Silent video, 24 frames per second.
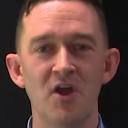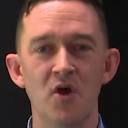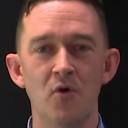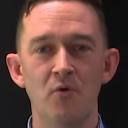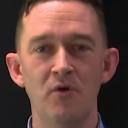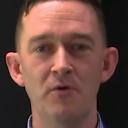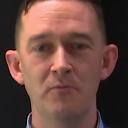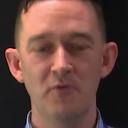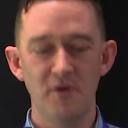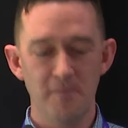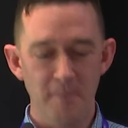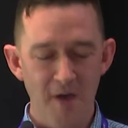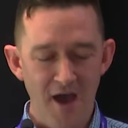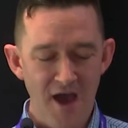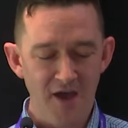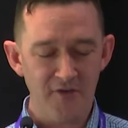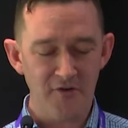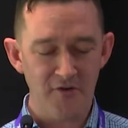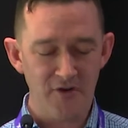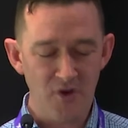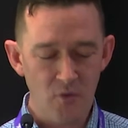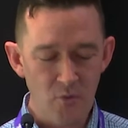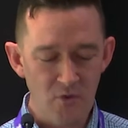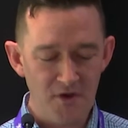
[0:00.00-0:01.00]
We're
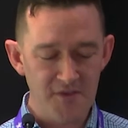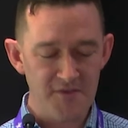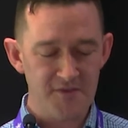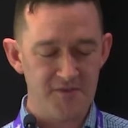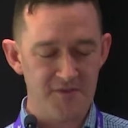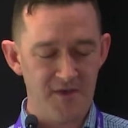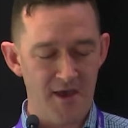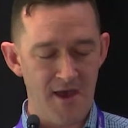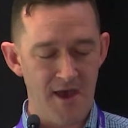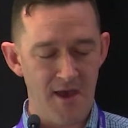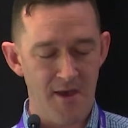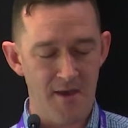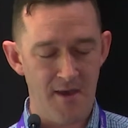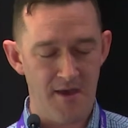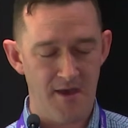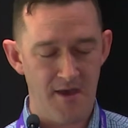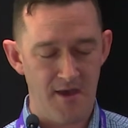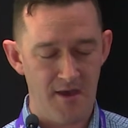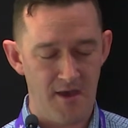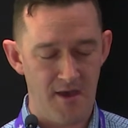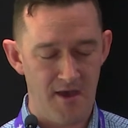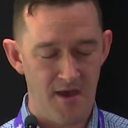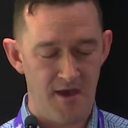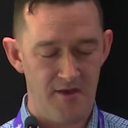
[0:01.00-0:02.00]
partnering with
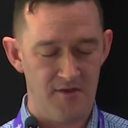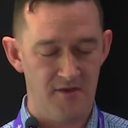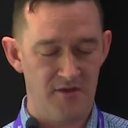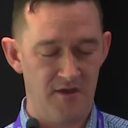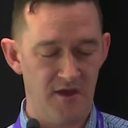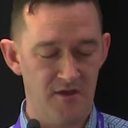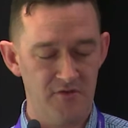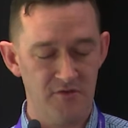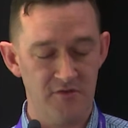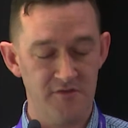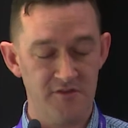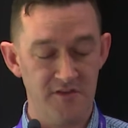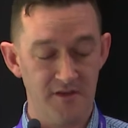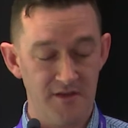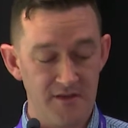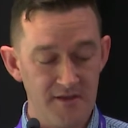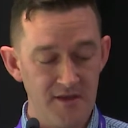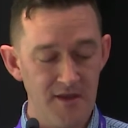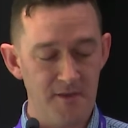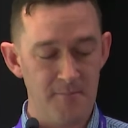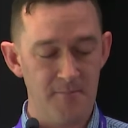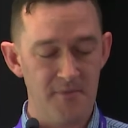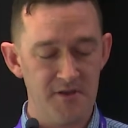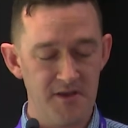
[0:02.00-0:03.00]
a New Zealand
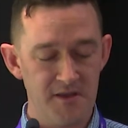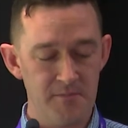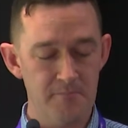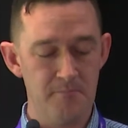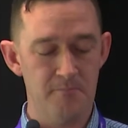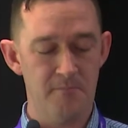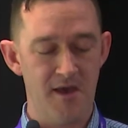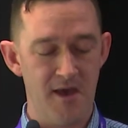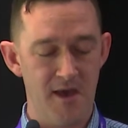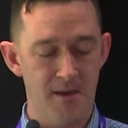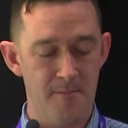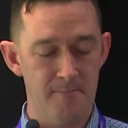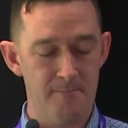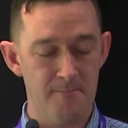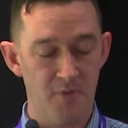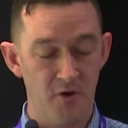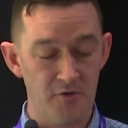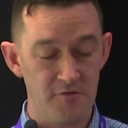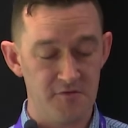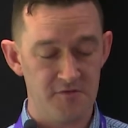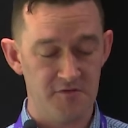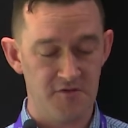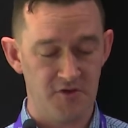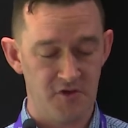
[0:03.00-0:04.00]
company,
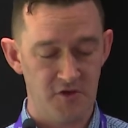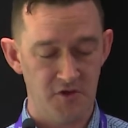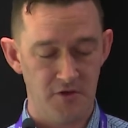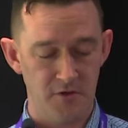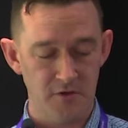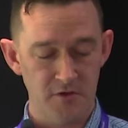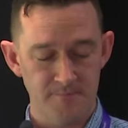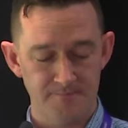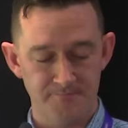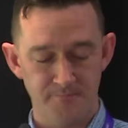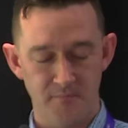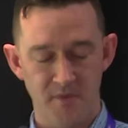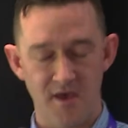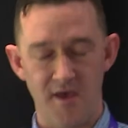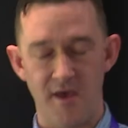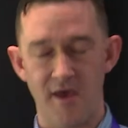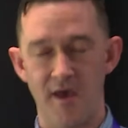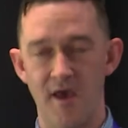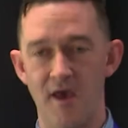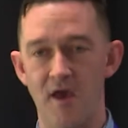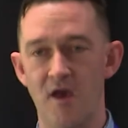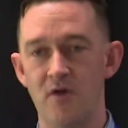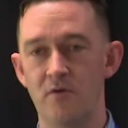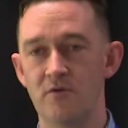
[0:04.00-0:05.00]
Boat Secure,
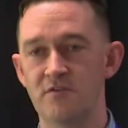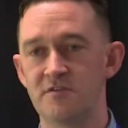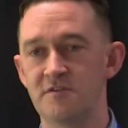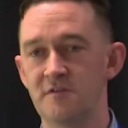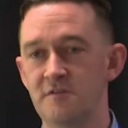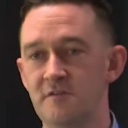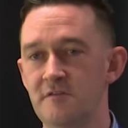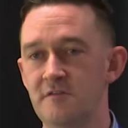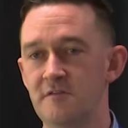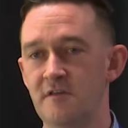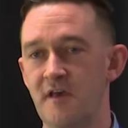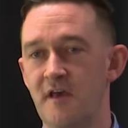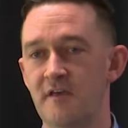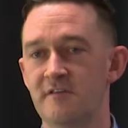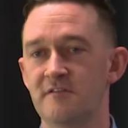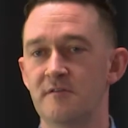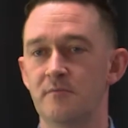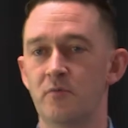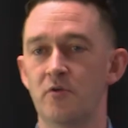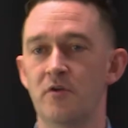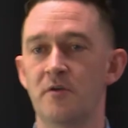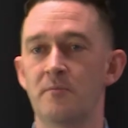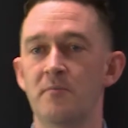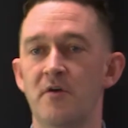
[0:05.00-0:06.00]
which is
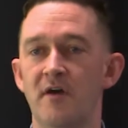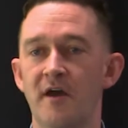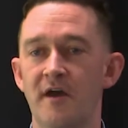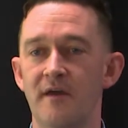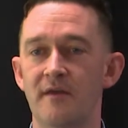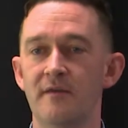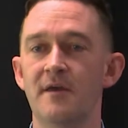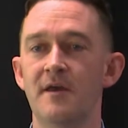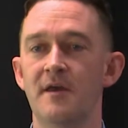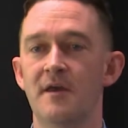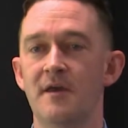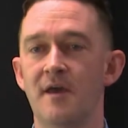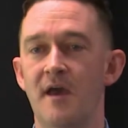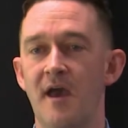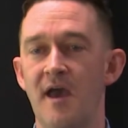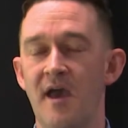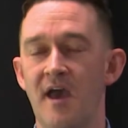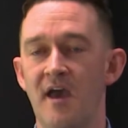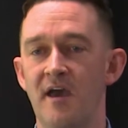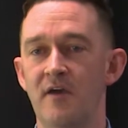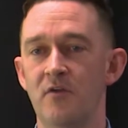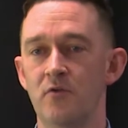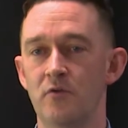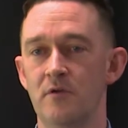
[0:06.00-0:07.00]
supported by
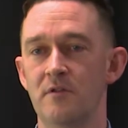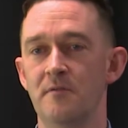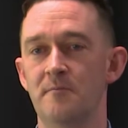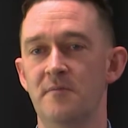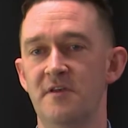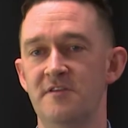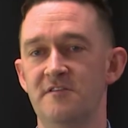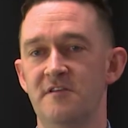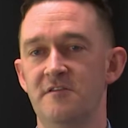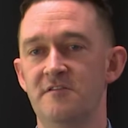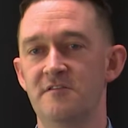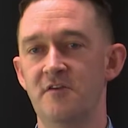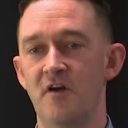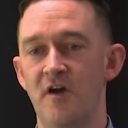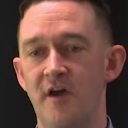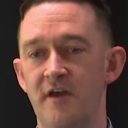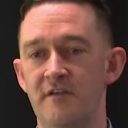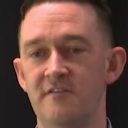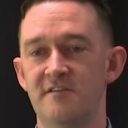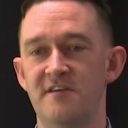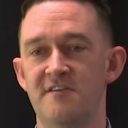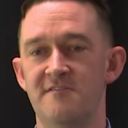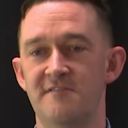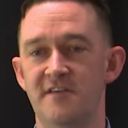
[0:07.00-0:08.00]
an Auckland business,
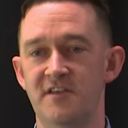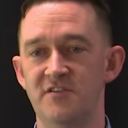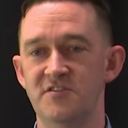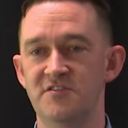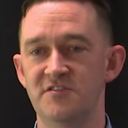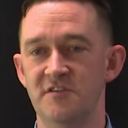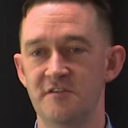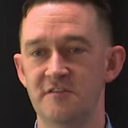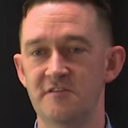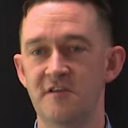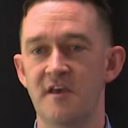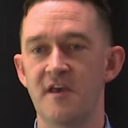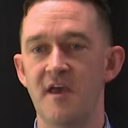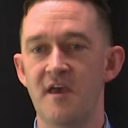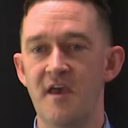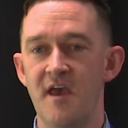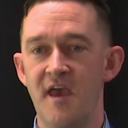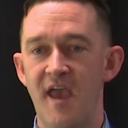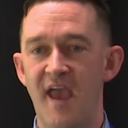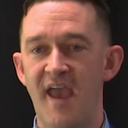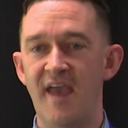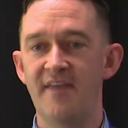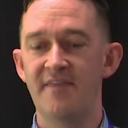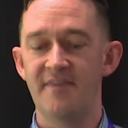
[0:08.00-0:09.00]
IoT Ventures,
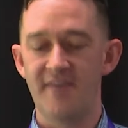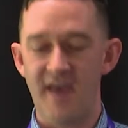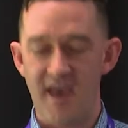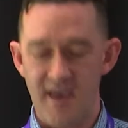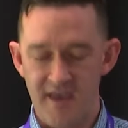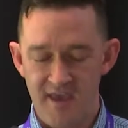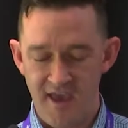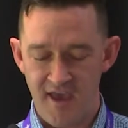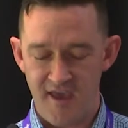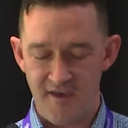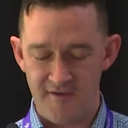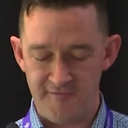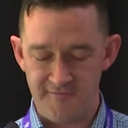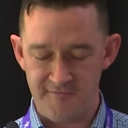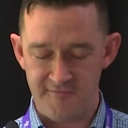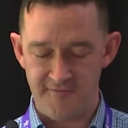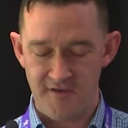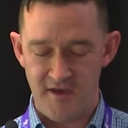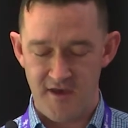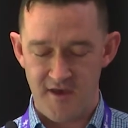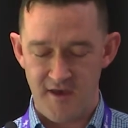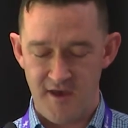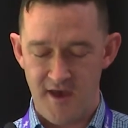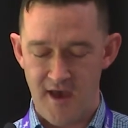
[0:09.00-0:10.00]
and they have
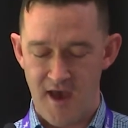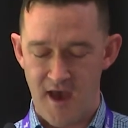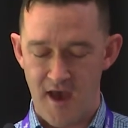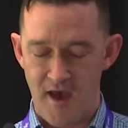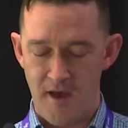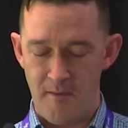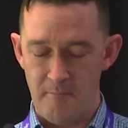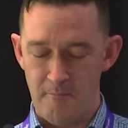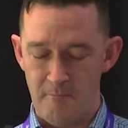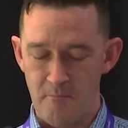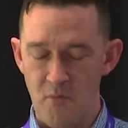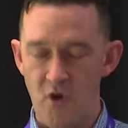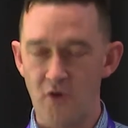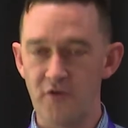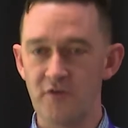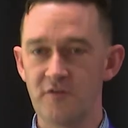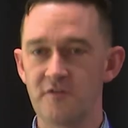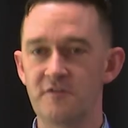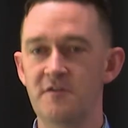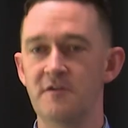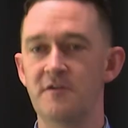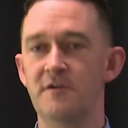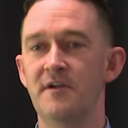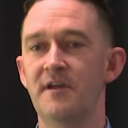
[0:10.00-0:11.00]

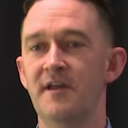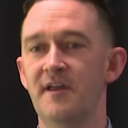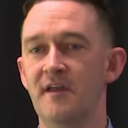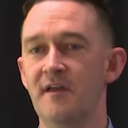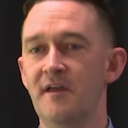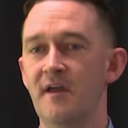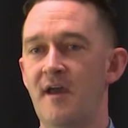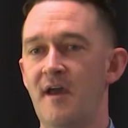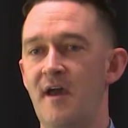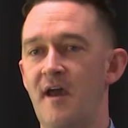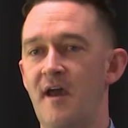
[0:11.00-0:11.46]
monitoring